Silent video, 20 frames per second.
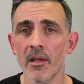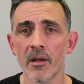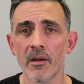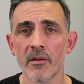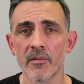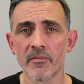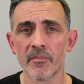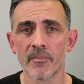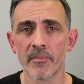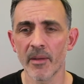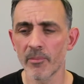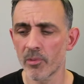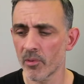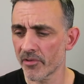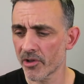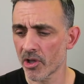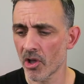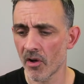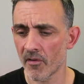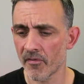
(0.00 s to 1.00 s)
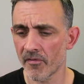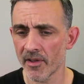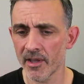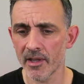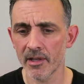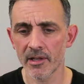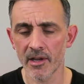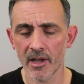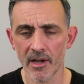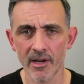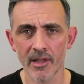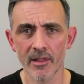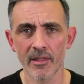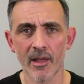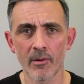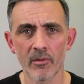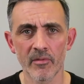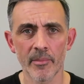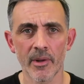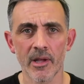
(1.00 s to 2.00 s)
of maybe with a coffee, learning
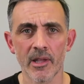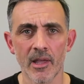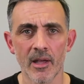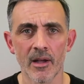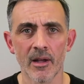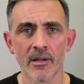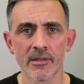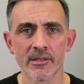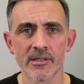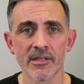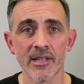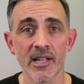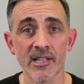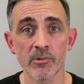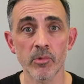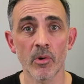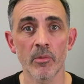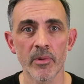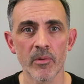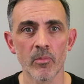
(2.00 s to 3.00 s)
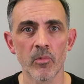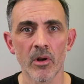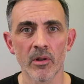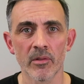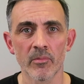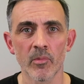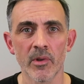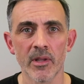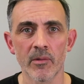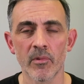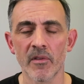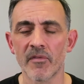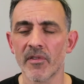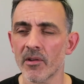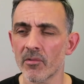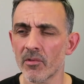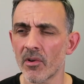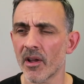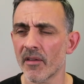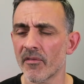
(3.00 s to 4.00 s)
there with my cards, and that's what we want. We
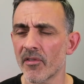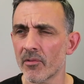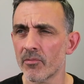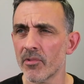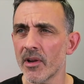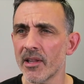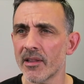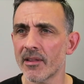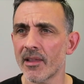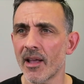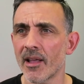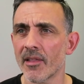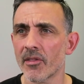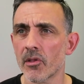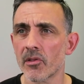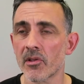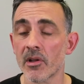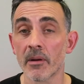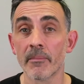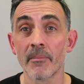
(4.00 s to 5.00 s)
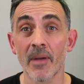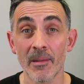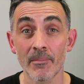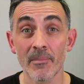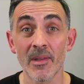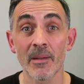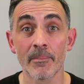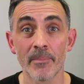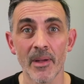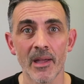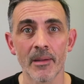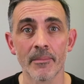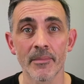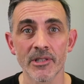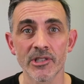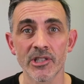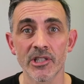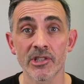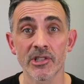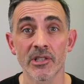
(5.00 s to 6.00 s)
think, right, if I read that, it's going to make me a better
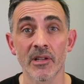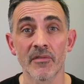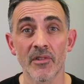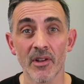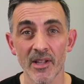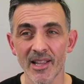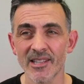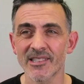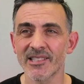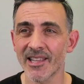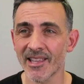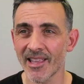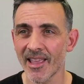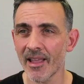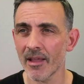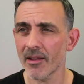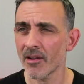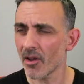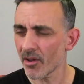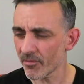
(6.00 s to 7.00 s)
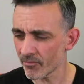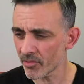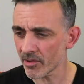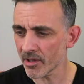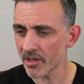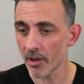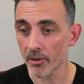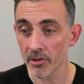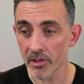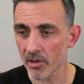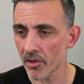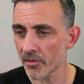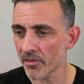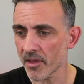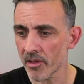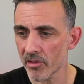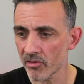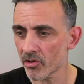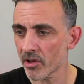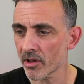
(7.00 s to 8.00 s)
magician. If I actually get it, you know, it's got
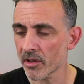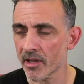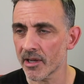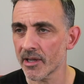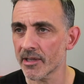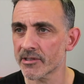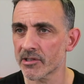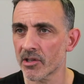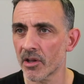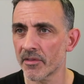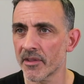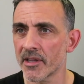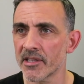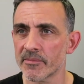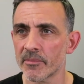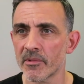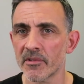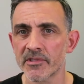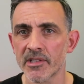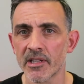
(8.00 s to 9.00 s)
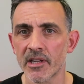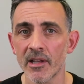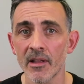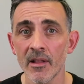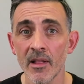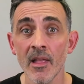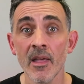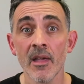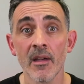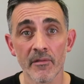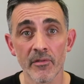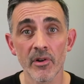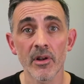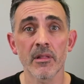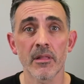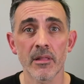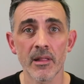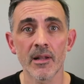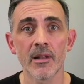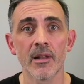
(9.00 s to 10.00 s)
these tricks in it, it's got these moves in it. If
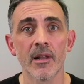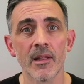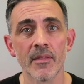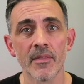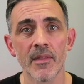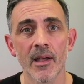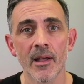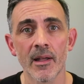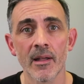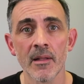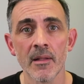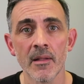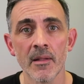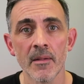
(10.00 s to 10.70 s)
I sit and learn that,